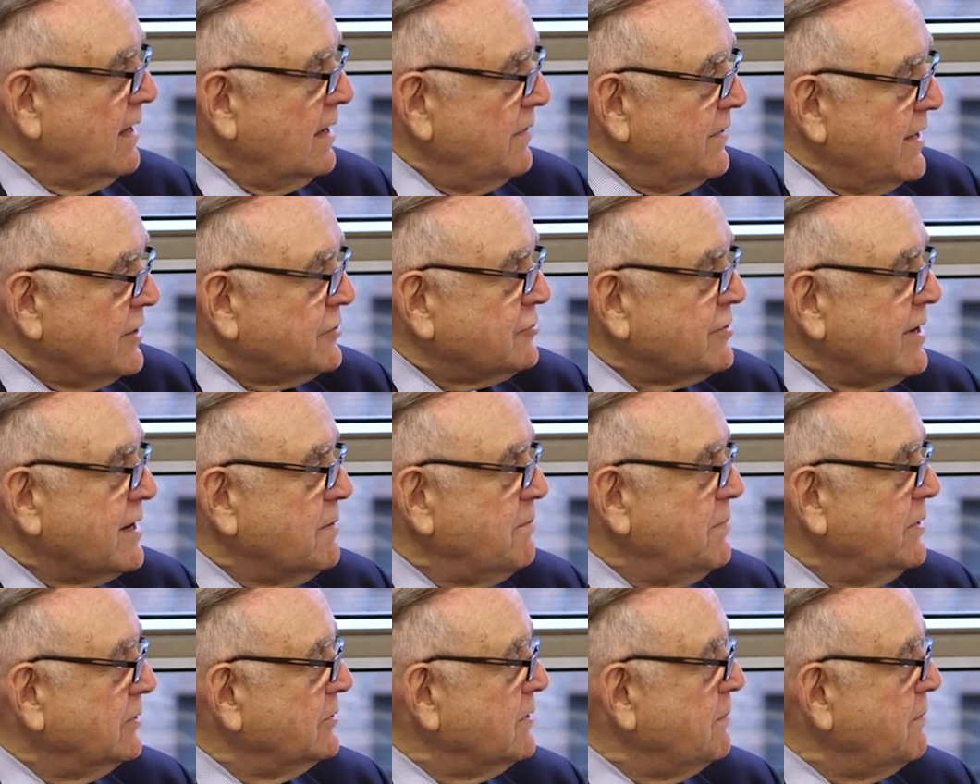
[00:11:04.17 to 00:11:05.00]
They're trying to
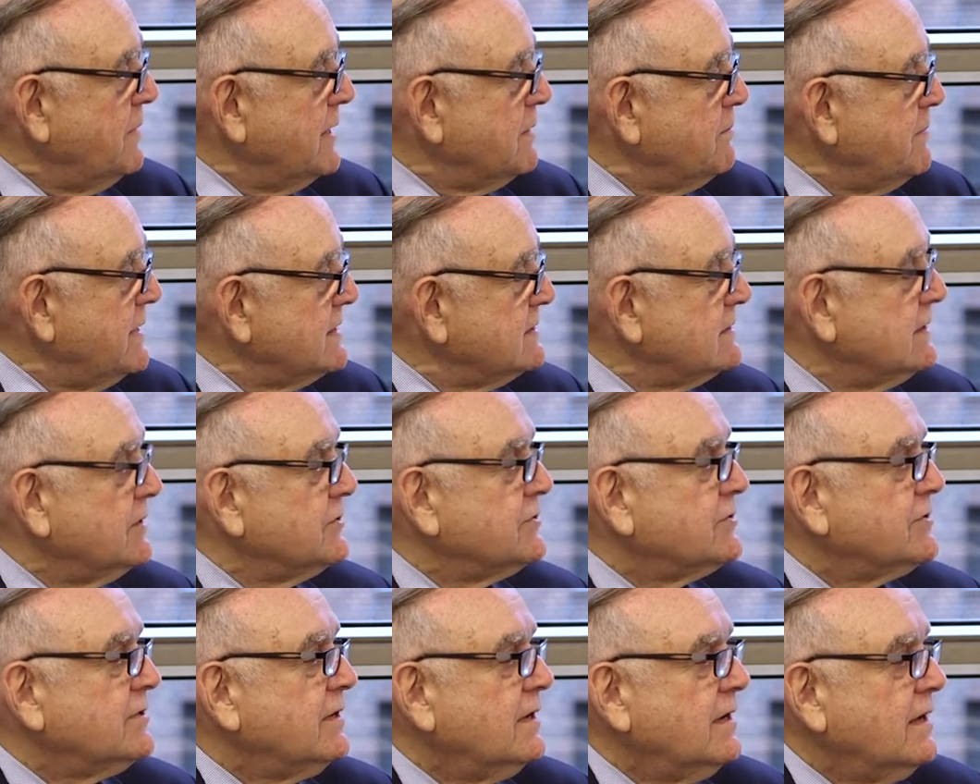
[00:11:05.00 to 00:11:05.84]
build a big
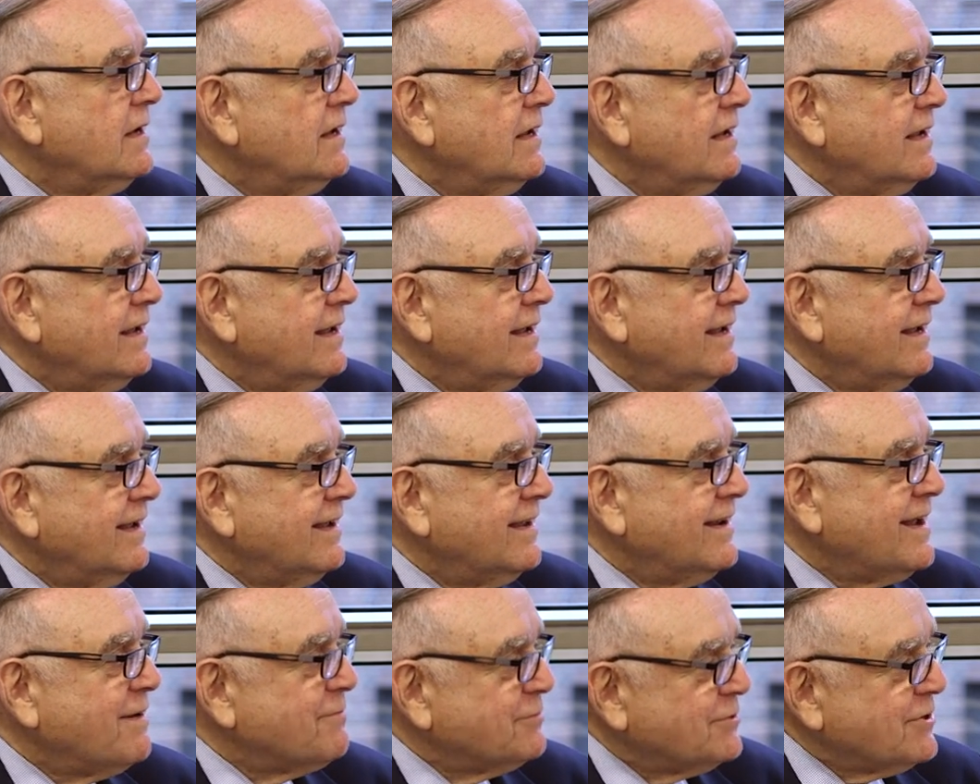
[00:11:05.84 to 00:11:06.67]
business
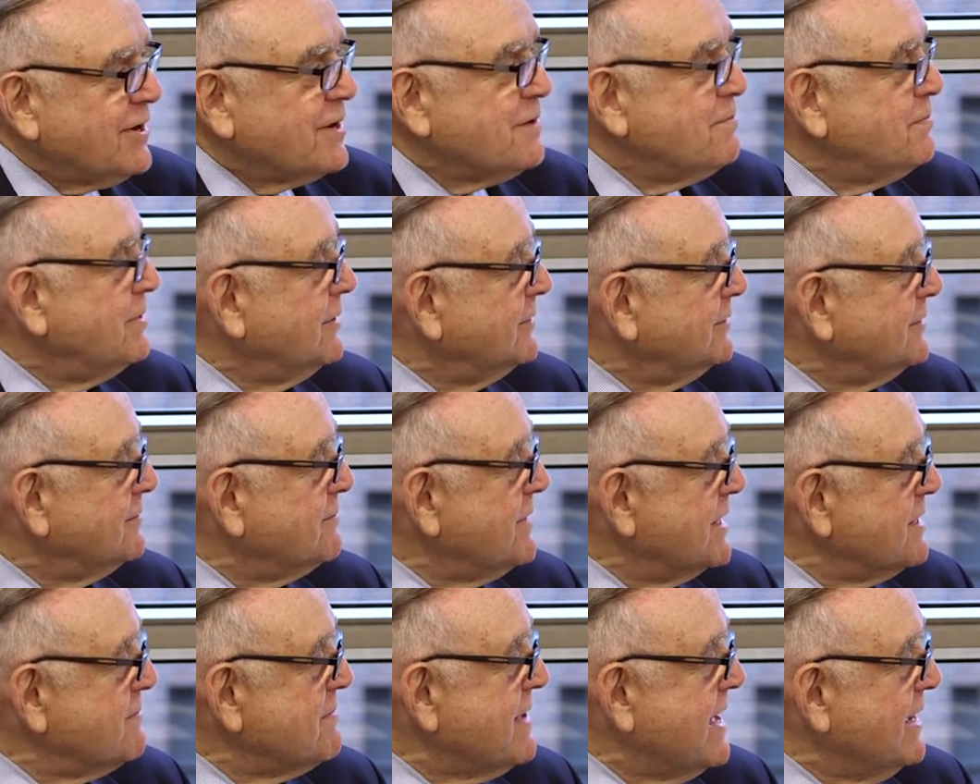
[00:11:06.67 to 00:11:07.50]
and I'm trying to build a
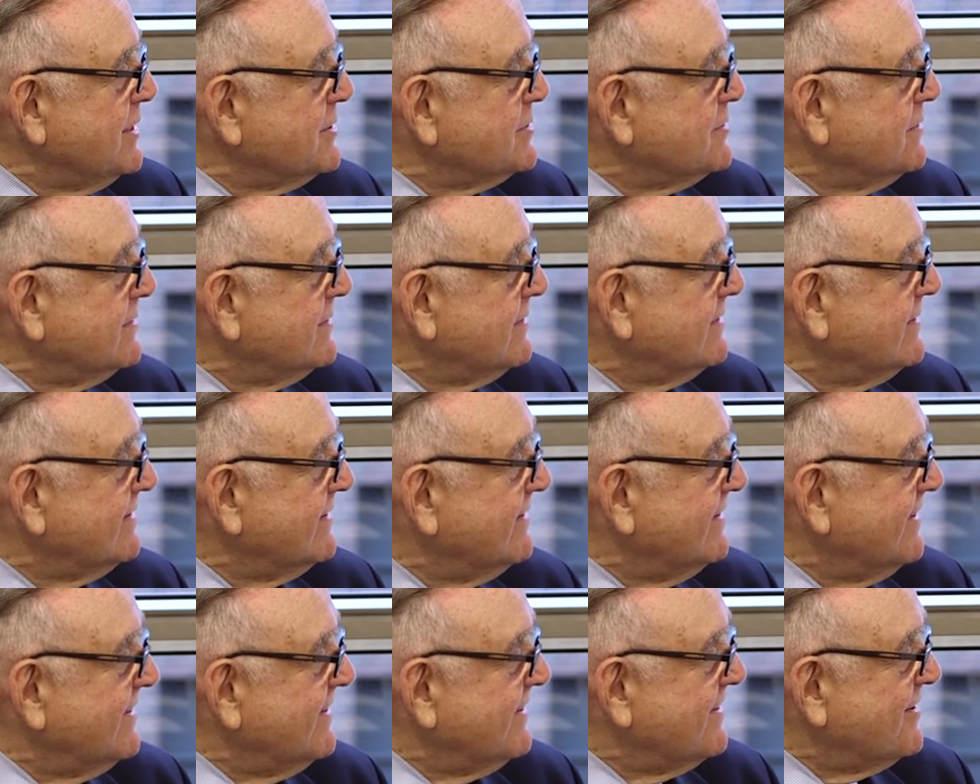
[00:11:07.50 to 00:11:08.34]
money management
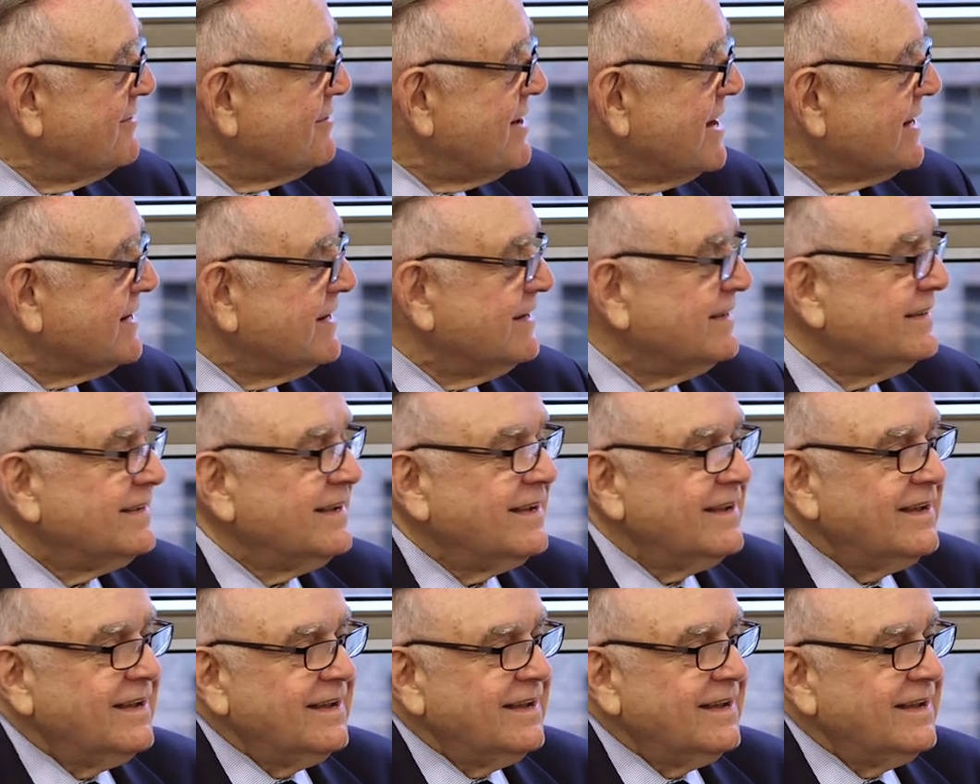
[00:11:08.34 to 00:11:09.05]
uh, record.